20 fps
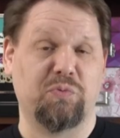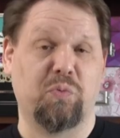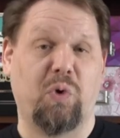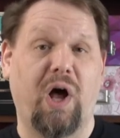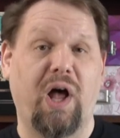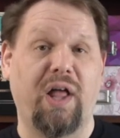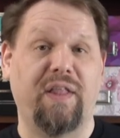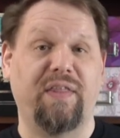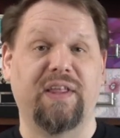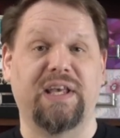
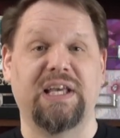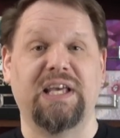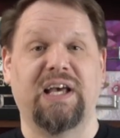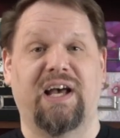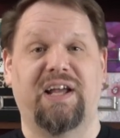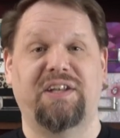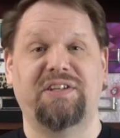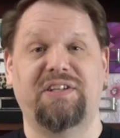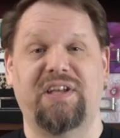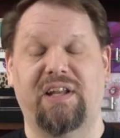One, the
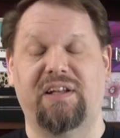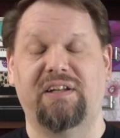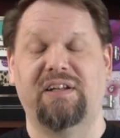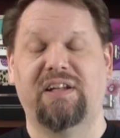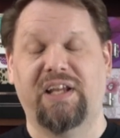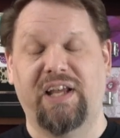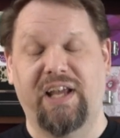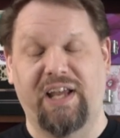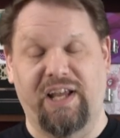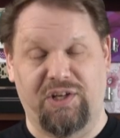content
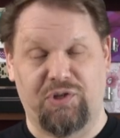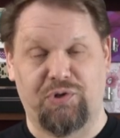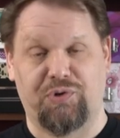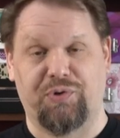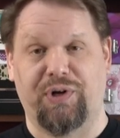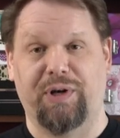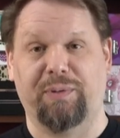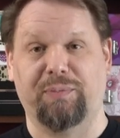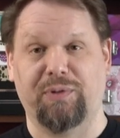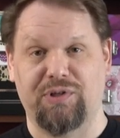
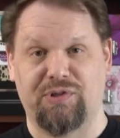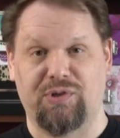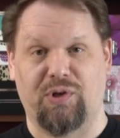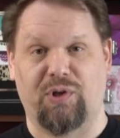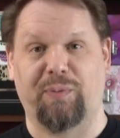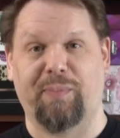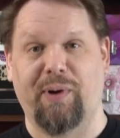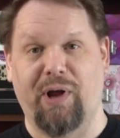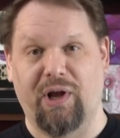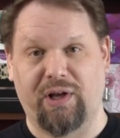extremely
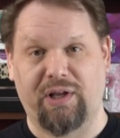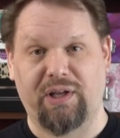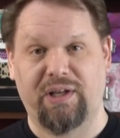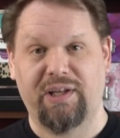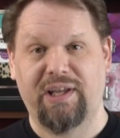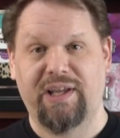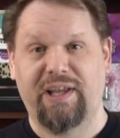solar punk.